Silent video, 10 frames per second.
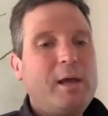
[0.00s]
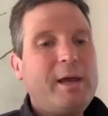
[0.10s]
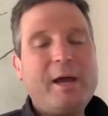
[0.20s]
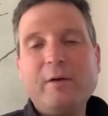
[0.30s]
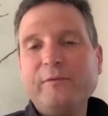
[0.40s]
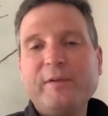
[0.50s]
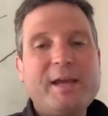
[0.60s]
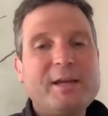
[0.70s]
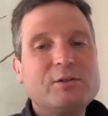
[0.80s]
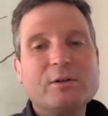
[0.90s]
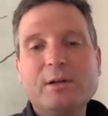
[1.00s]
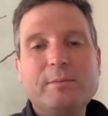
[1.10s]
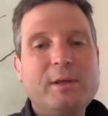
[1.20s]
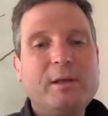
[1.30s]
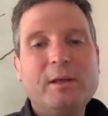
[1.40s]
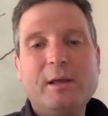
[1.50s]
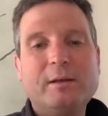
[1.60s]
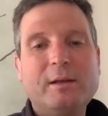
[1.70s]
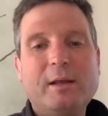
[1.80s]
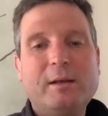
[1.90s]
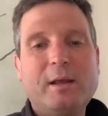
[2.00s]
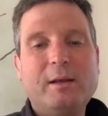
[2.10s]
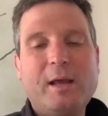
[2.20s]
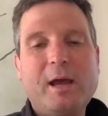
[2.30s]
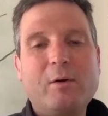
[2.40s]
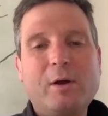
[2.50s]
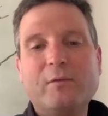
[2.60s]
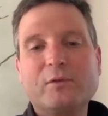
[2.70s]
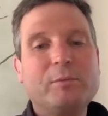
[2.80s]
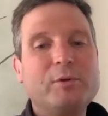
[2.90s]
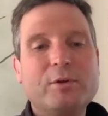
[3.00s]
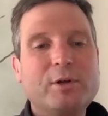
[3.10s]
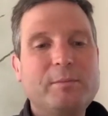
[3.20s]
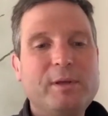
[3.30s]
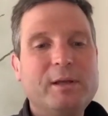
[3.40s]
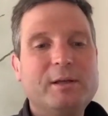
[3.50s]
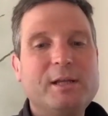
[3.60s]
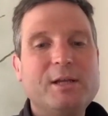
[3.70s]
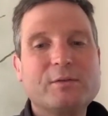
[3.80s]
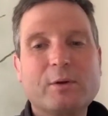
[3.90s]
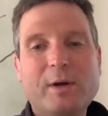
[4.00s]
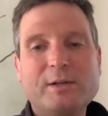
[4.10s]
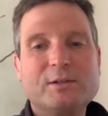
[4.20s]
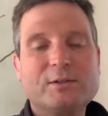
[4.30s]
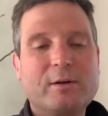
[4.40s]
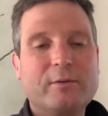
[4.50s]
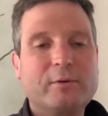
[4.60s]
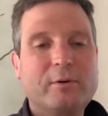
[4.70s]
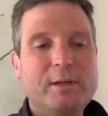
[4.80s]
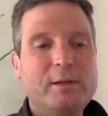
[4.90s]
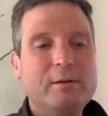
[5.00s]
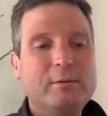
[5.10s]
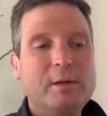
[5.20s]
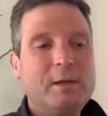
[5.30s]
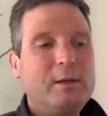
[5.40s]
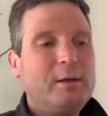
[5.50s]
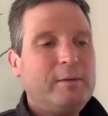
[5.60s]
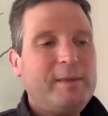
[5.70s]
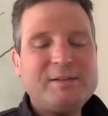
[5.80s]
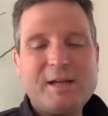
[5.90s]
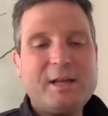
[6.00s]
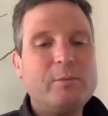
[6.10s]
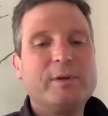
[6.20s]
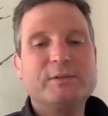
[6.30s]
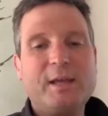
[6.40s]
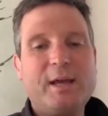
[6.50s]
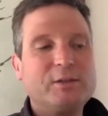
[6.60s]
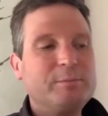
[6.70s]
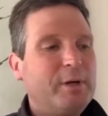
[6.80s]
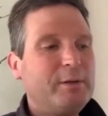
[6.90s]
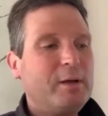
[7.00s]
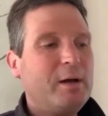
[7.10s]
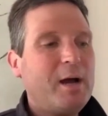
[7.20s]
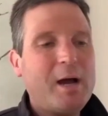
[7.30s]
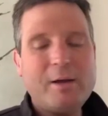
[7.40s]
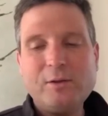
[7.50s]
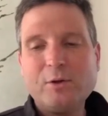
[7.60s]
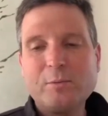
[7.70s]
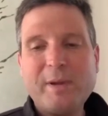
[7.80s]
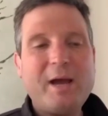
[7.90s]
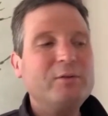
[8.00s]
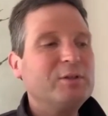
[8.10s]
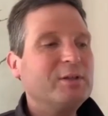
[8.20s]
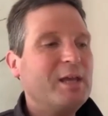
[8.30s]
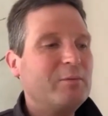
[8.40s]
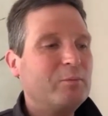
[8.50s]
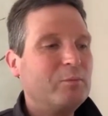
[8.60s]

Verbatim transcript: How fast you're going to be and how comfortable you're going to be in each of the questions that are thrown at you, that's anyone's guess, but you're bound to get